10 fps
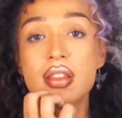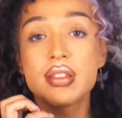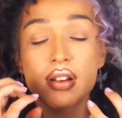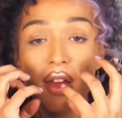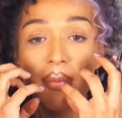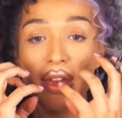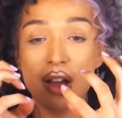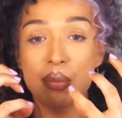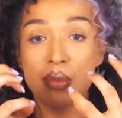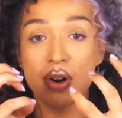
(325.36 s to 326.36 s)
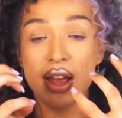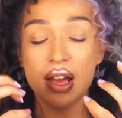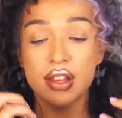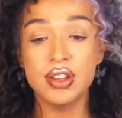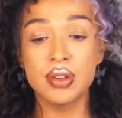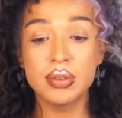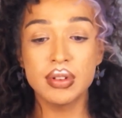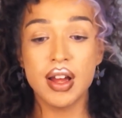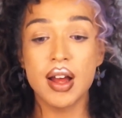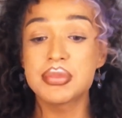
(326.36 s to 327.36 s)
they're coming out more at you.
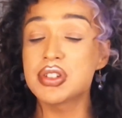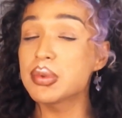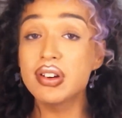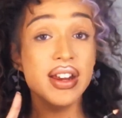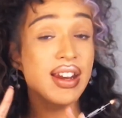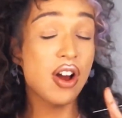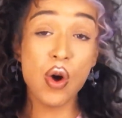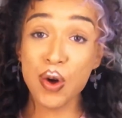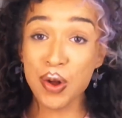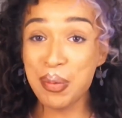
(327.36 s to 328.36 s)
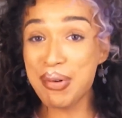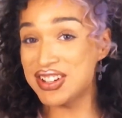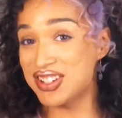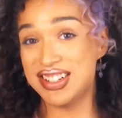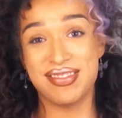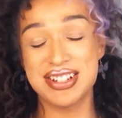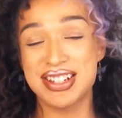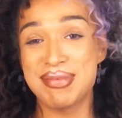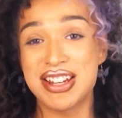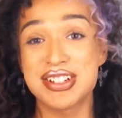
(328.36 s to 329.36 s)
So we're creating a whole bunch of different
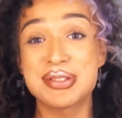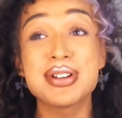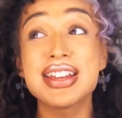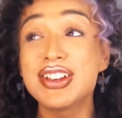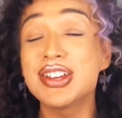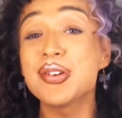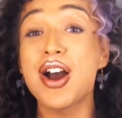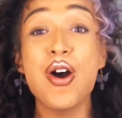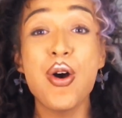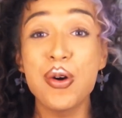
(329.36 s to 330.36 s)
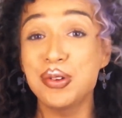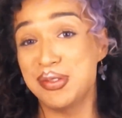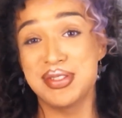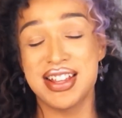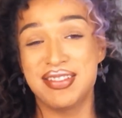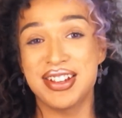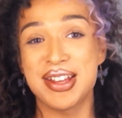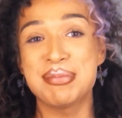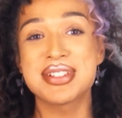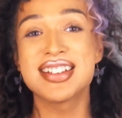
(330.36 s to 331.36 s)
dimensions. We're giving you a whole new set of
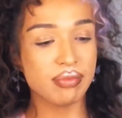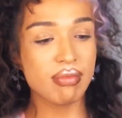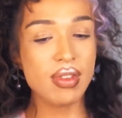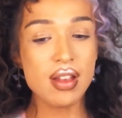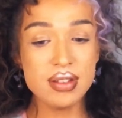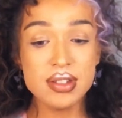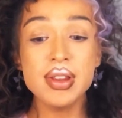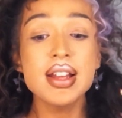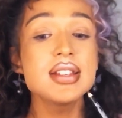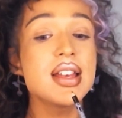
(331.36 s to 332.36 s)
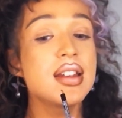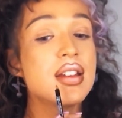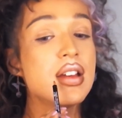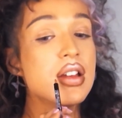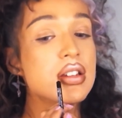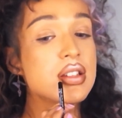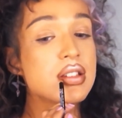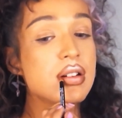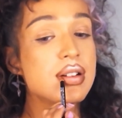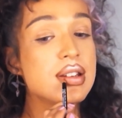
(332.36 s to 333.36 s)
lips. So like I said, just
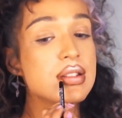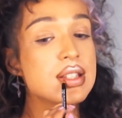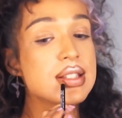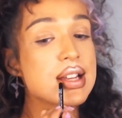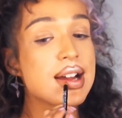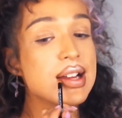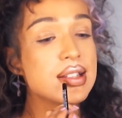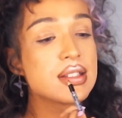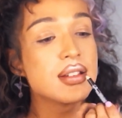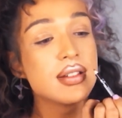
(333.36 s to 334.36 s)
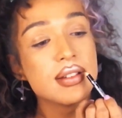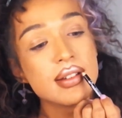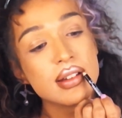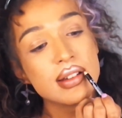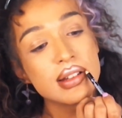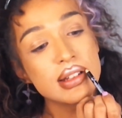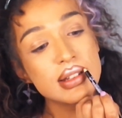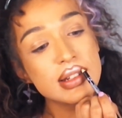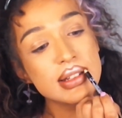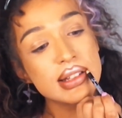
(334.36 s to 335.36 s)
going in at the sides,
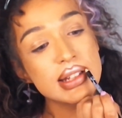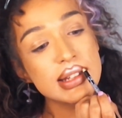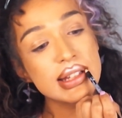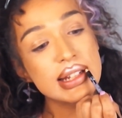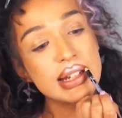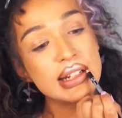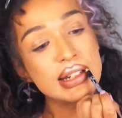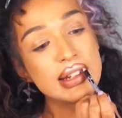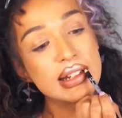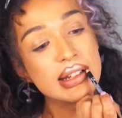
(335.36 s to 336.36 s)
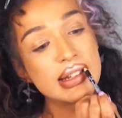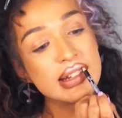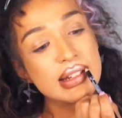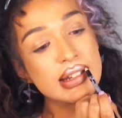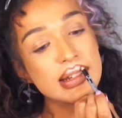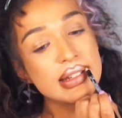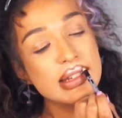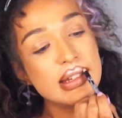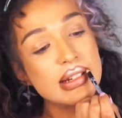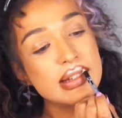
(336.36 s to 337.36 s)
just like that.
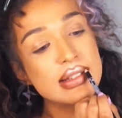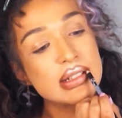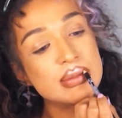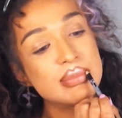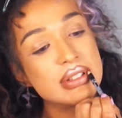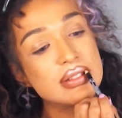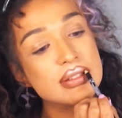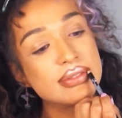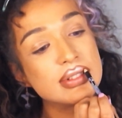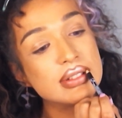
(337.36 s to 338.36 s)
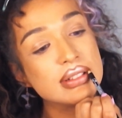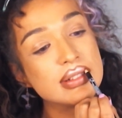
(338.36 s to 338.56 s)
You're so beautiful.